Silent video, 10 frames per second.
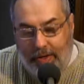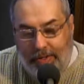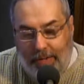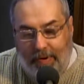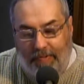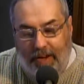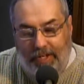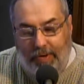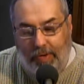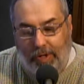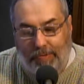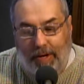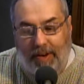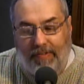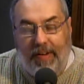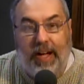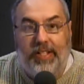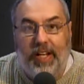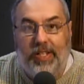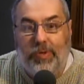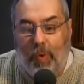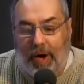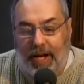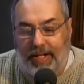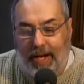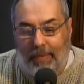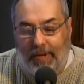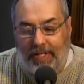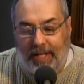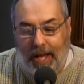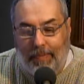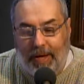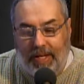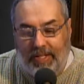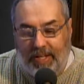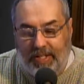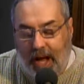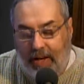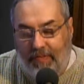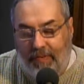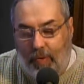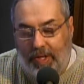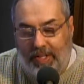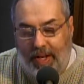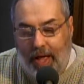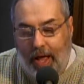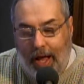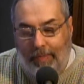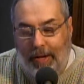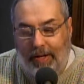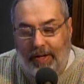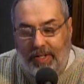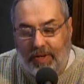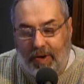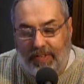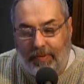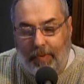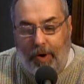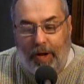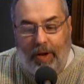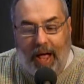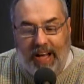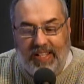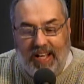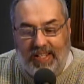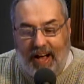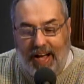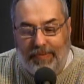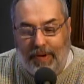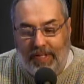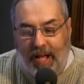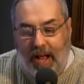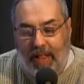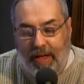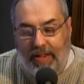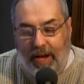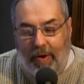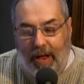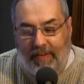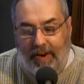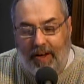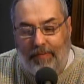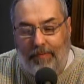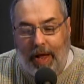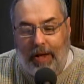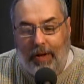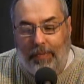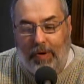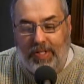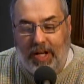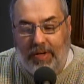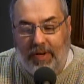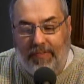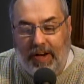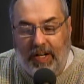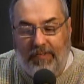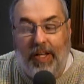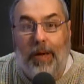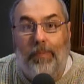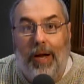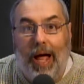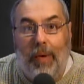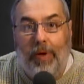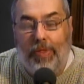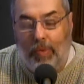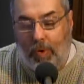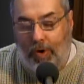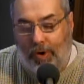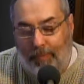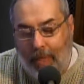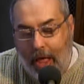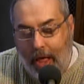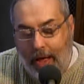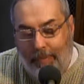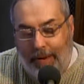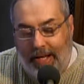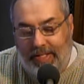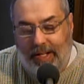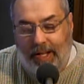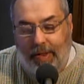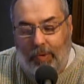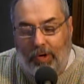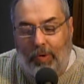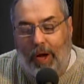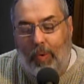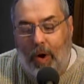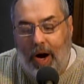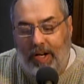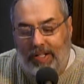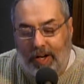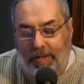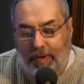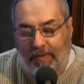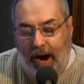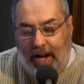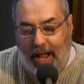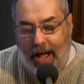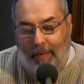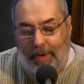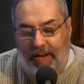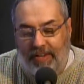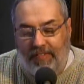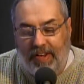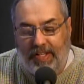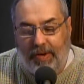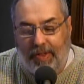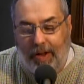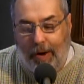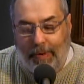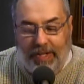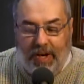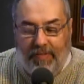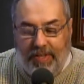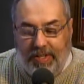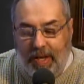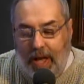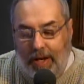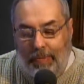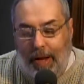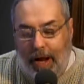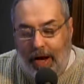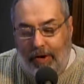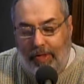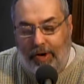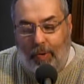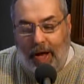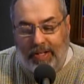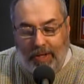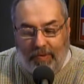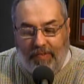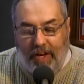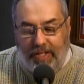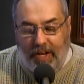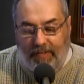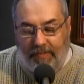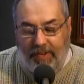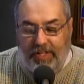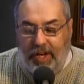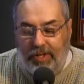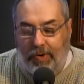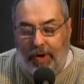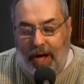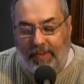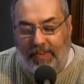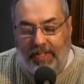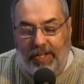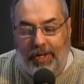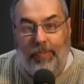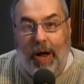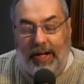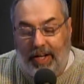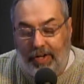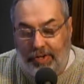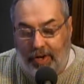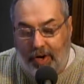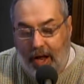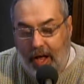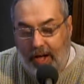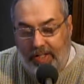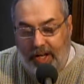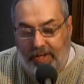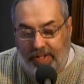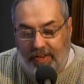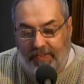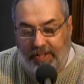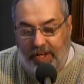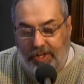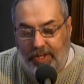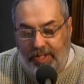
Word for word: supervision rule's been in effect since 2010, but CMS has not enforced it amid concerns from critical access hospitals that they don't have enough medical personnel to effectively comply with the rule. Basically, the rule requires those providing outpatient physical therapy services to be under the direct supervision of a physician or non physician practitioner, such as a physician